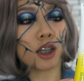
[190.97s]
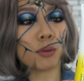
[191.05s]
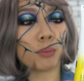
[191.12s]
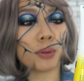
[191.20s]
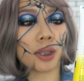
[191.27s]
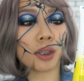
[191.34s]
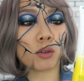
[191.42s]

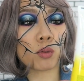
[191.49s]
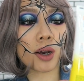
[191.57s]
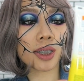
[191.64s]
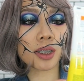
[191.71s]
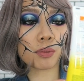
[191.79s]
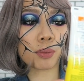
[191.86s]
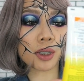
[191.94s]
complete
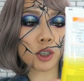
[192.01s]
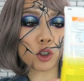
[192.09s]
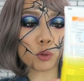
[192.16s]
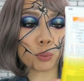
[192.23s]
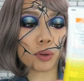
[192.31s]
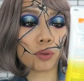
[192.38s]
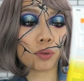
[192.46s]
white spit
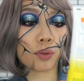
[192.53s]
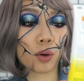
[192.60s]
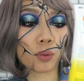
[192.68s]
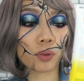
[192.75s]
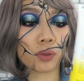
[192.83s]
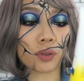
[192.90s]
super foam